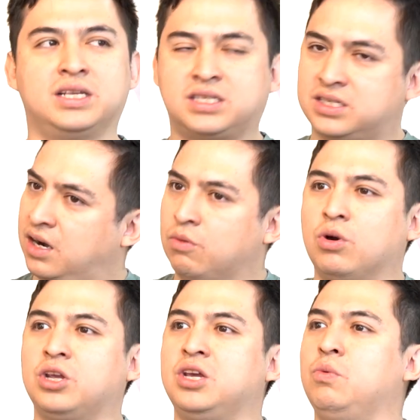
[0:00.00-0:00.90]
I started
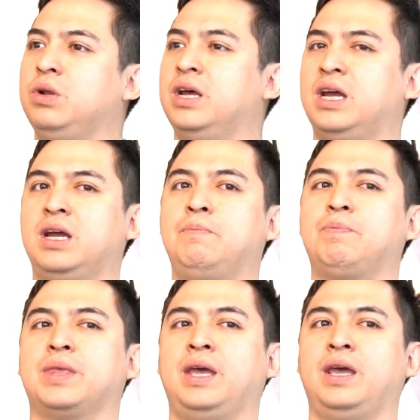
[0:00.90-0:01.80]
working with
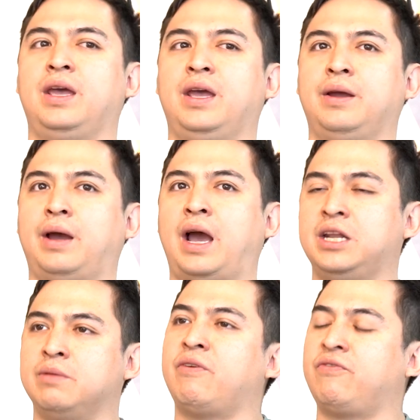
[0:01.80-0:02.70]
them. I
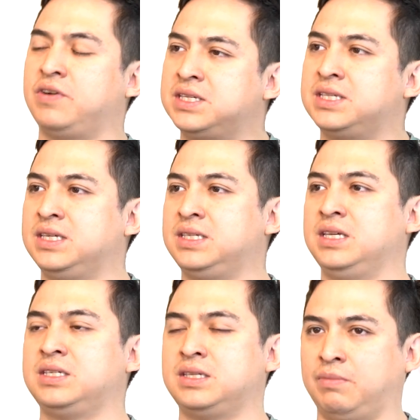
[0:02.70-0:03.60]
did my first
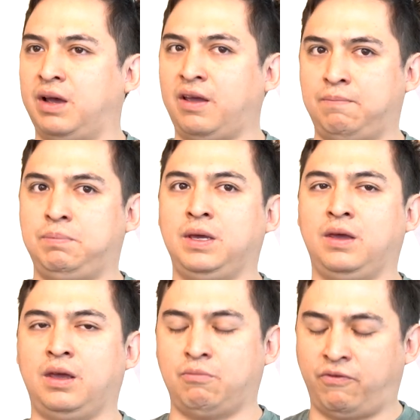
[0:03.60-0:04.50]
thesis, my
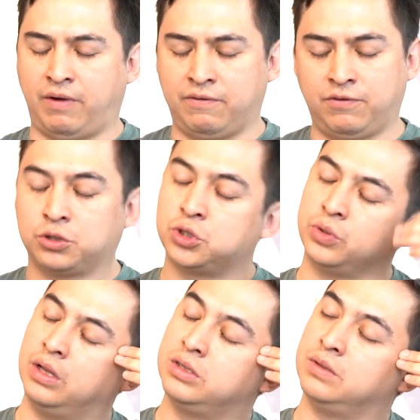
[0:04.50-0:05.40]

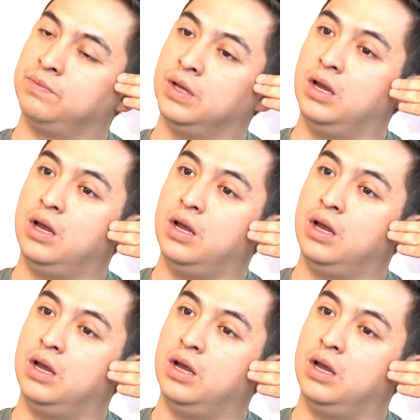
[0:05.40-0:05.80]
photojournalism